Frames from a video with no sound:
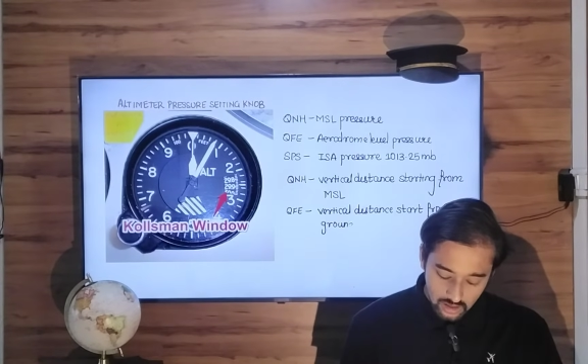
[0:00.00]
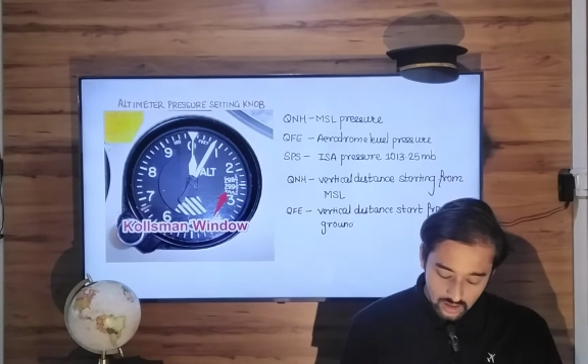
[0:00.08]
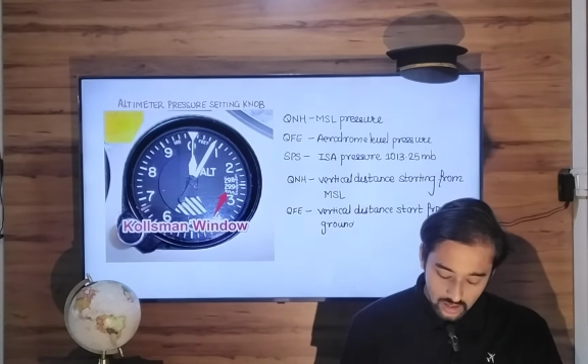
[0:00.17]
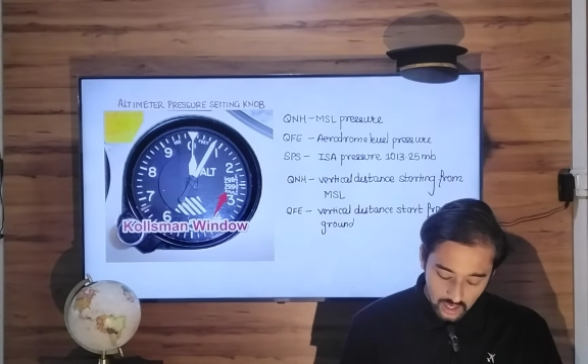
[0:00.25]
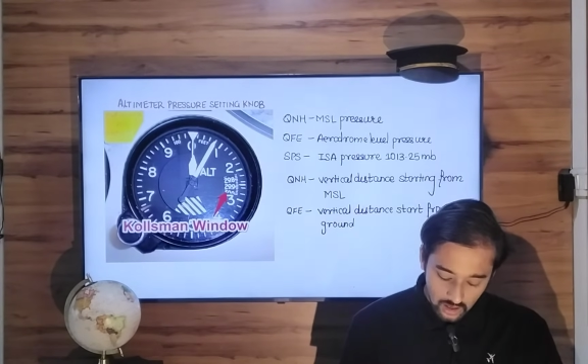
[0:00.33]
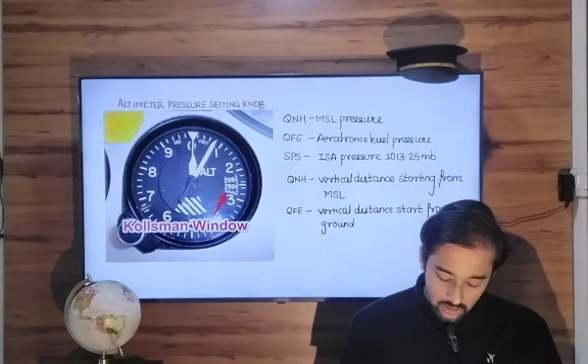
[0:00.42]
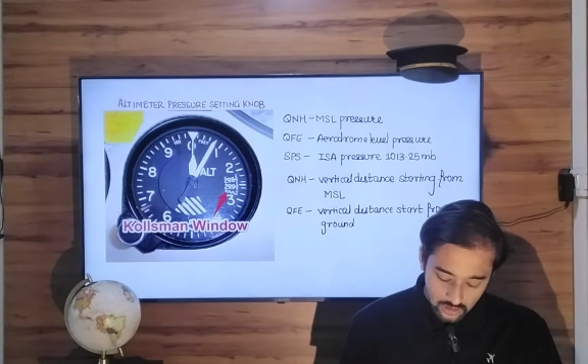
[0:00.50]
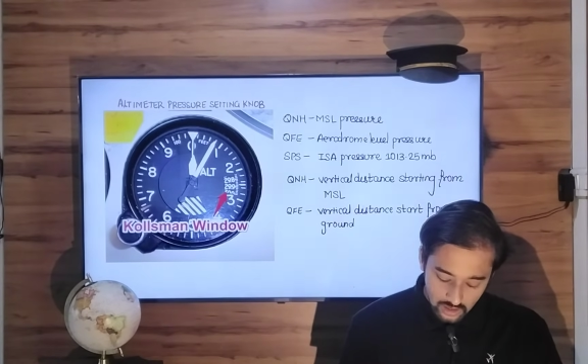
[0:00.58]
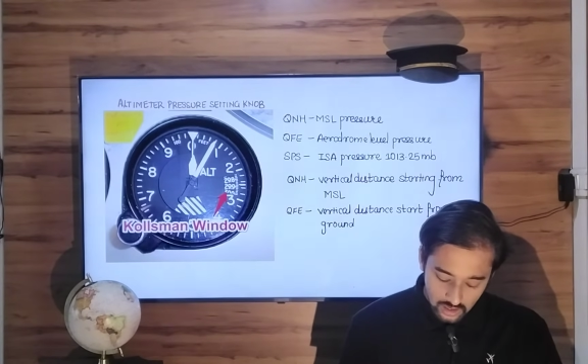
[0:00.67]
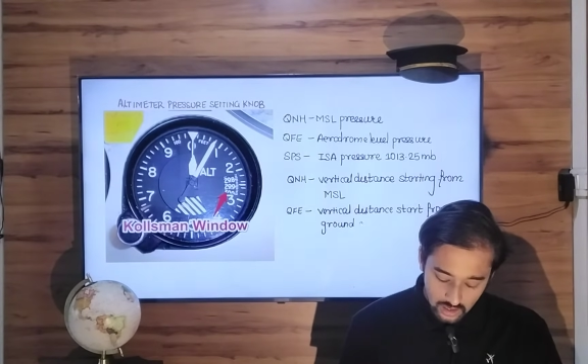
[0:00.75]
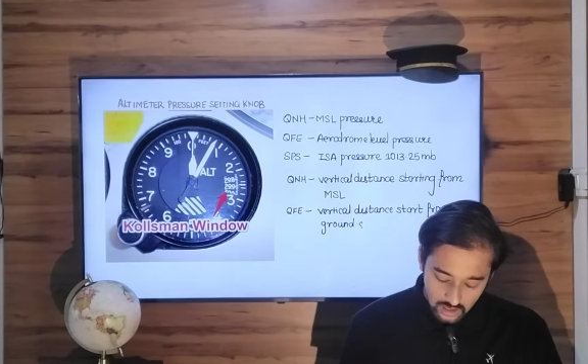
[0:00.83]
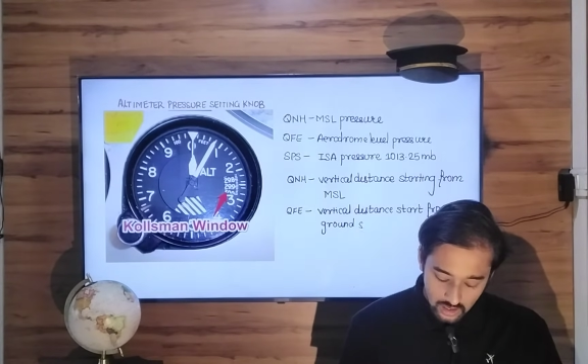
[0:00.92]

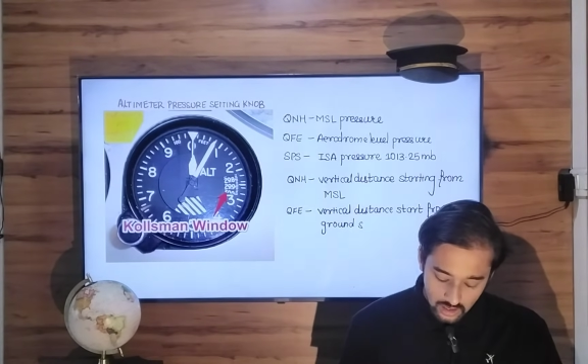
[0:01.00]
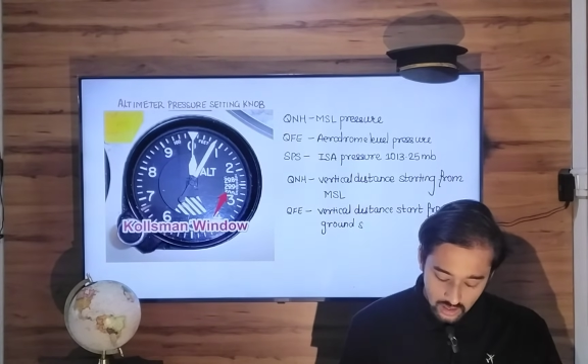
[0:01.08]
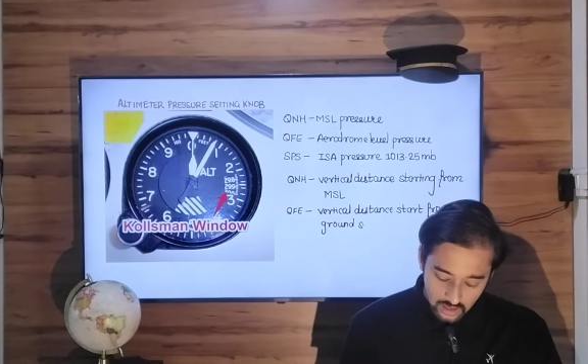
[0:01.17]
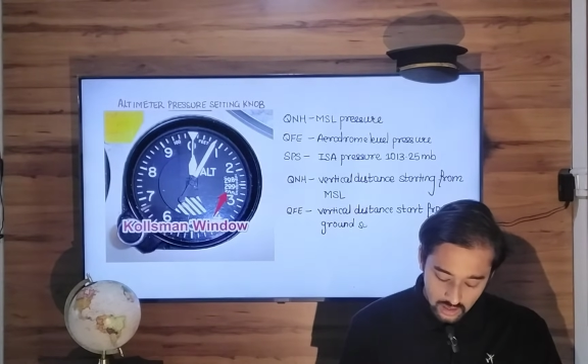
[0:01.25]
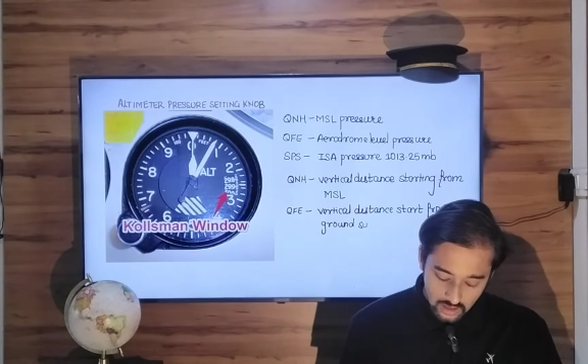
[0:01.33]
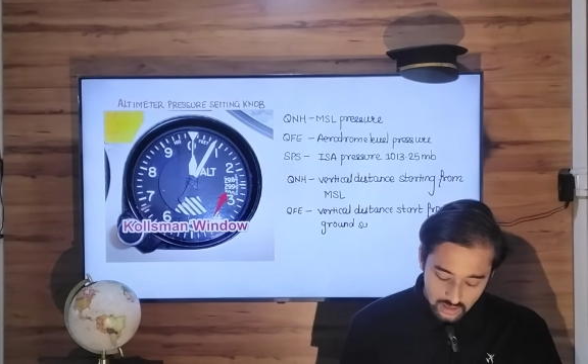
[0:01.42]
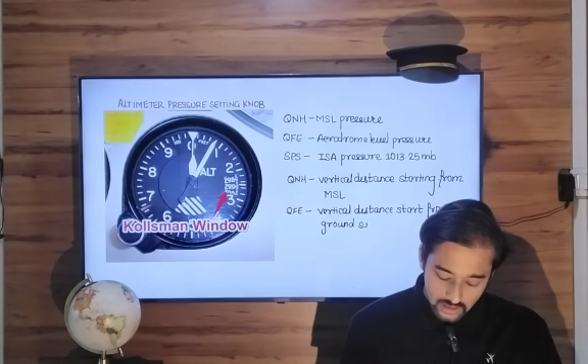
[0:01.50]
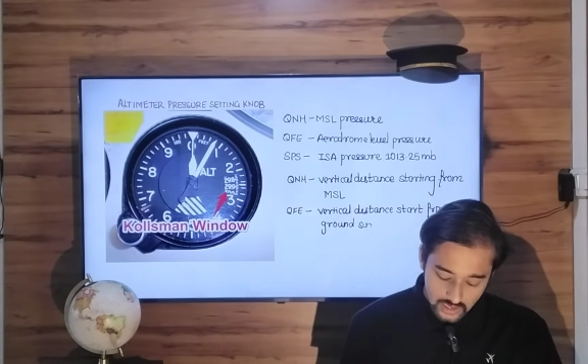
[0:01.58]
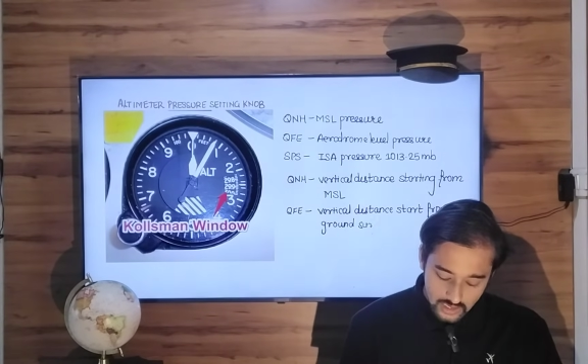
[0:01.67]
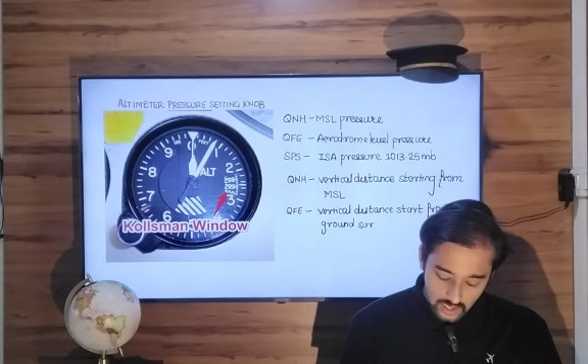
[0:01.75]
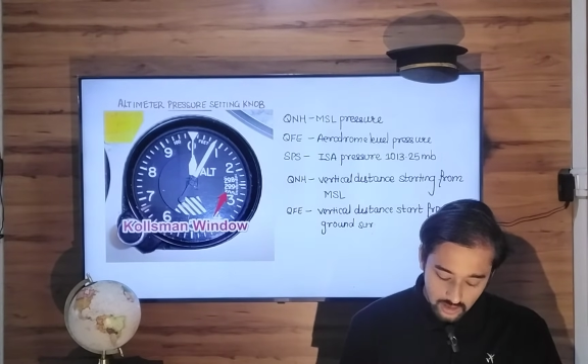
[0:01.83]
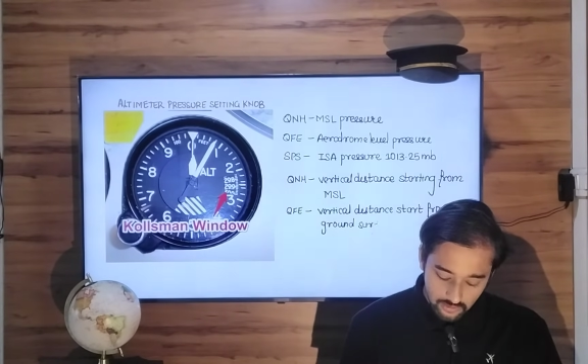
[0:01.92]
ground
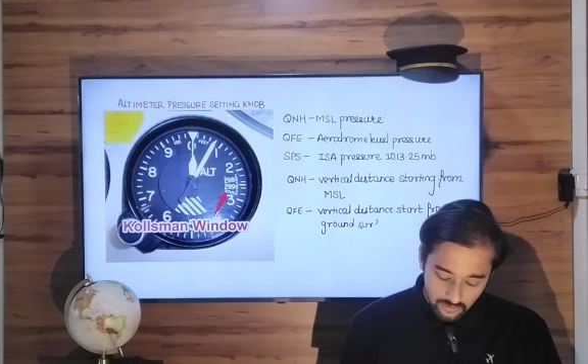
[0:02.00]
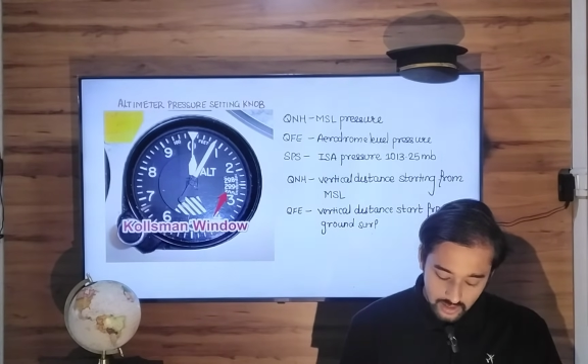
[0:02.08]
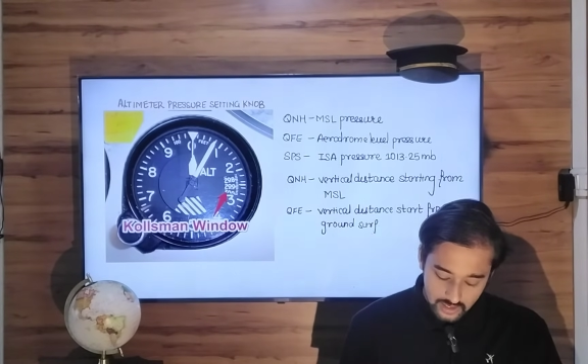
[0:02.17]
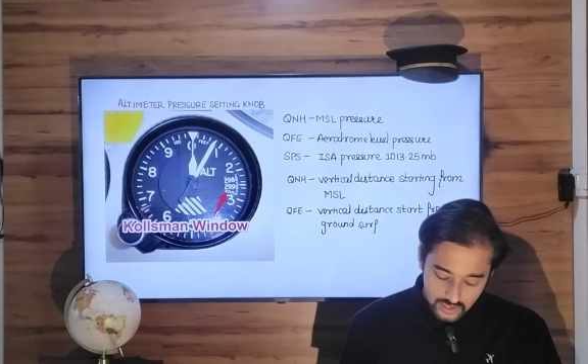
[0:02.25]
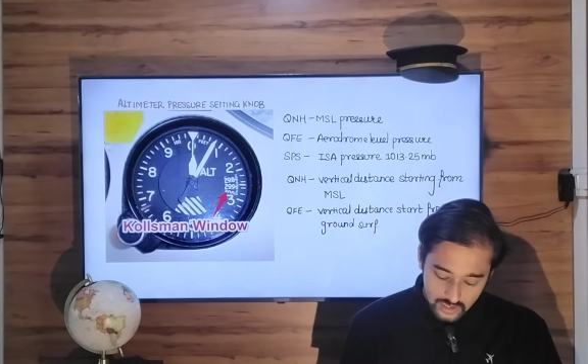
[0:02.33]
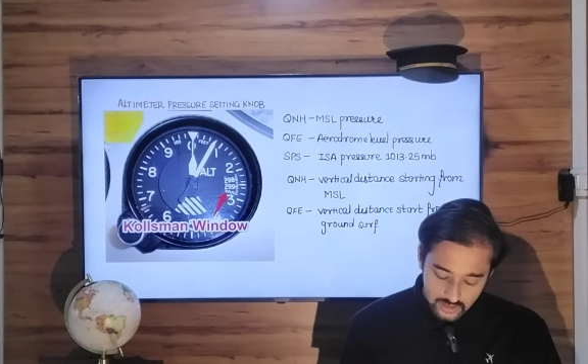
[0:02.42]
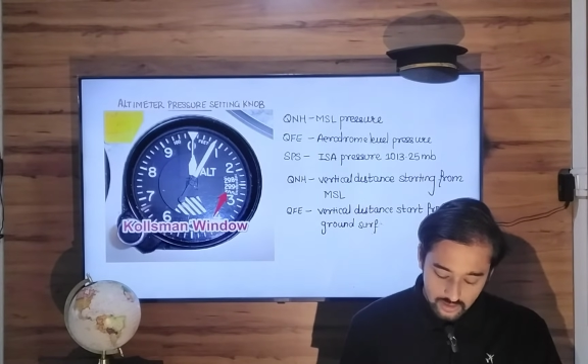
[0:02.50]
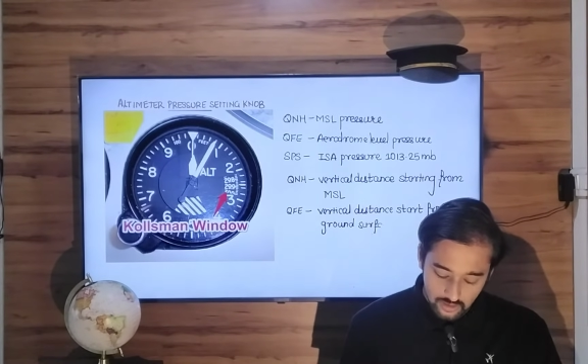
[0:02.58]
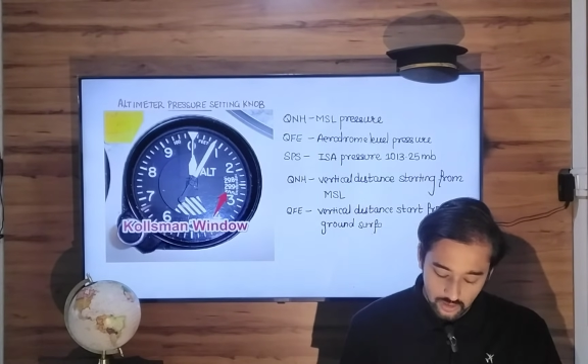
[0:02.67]
surface.